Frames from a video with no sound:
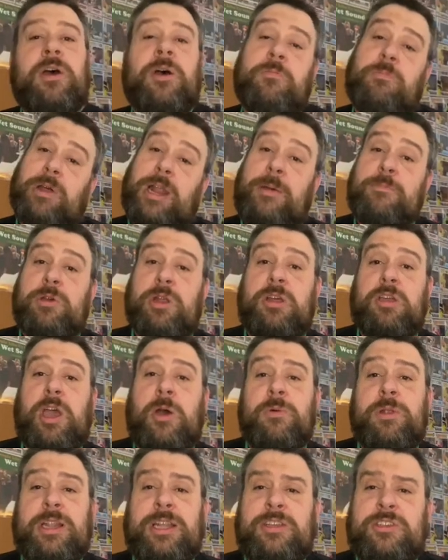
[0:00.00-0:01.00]
But I'm going to
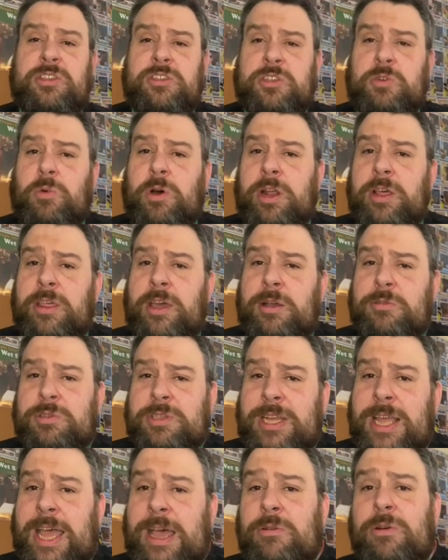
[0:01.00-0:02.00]
go and listen to one of those
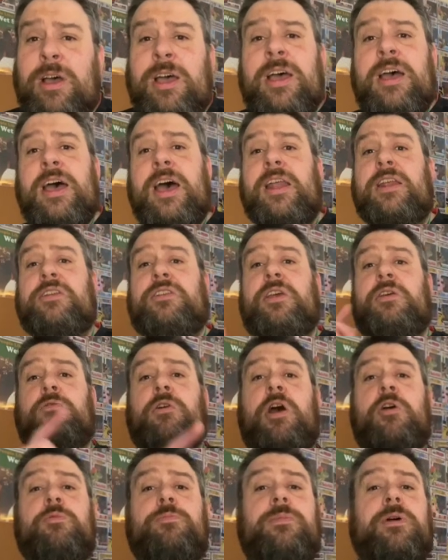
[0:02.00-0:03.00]
now, and I do
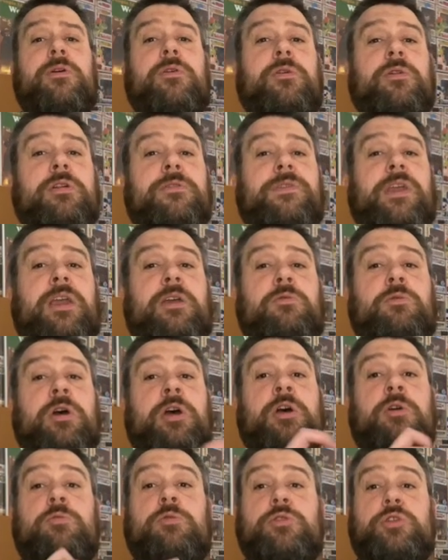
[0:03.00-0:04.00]
hope that all of you
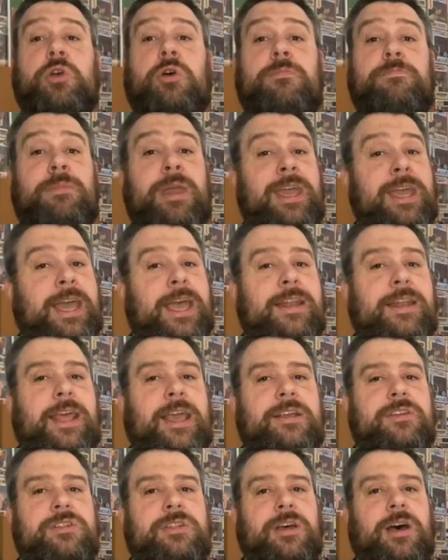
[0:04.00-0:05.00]
will join me again
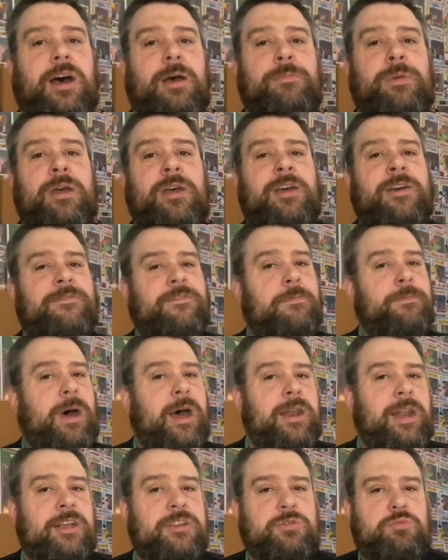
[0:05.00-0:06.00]
next time for
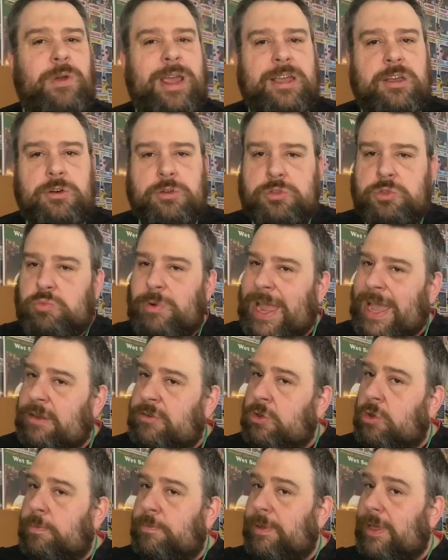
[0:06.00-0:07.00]
my next records
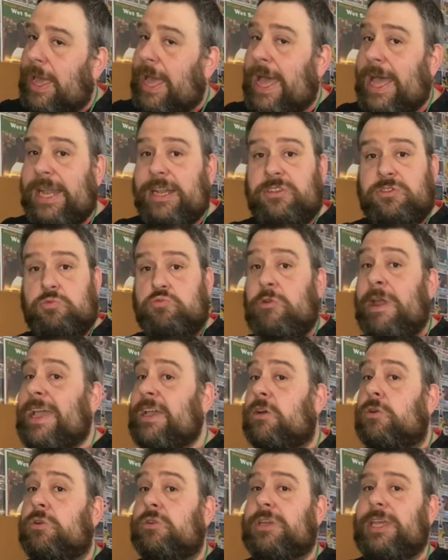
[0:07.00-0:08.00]
roundup and
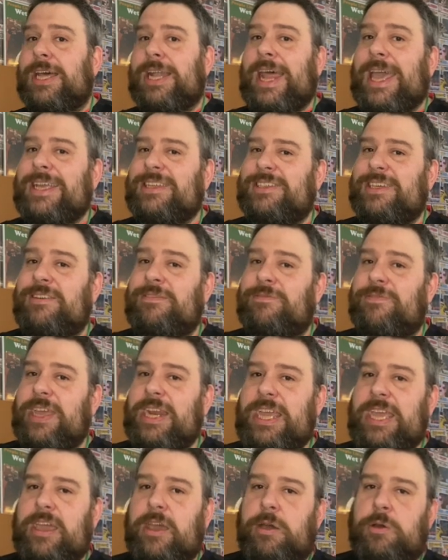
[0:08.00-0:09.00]
record collecting
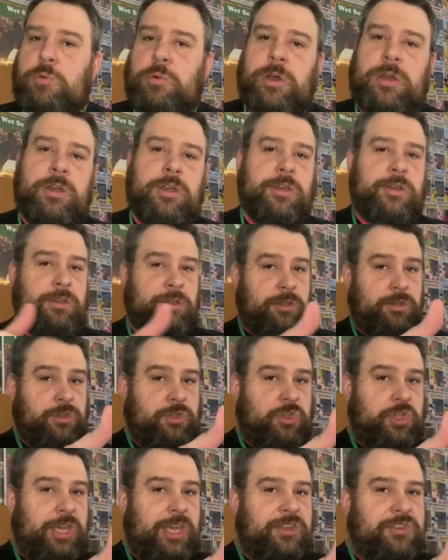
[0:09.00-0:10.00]
video.
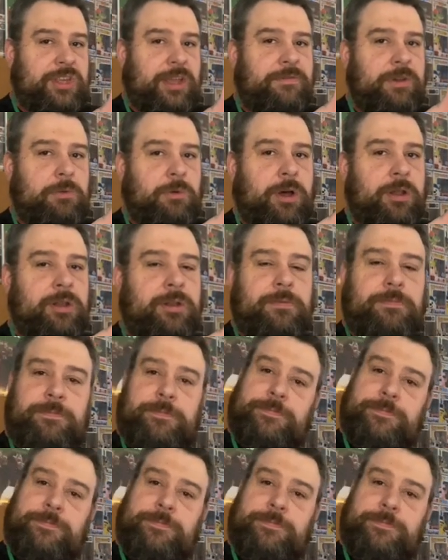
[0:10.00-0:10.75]
Cheers, everyone.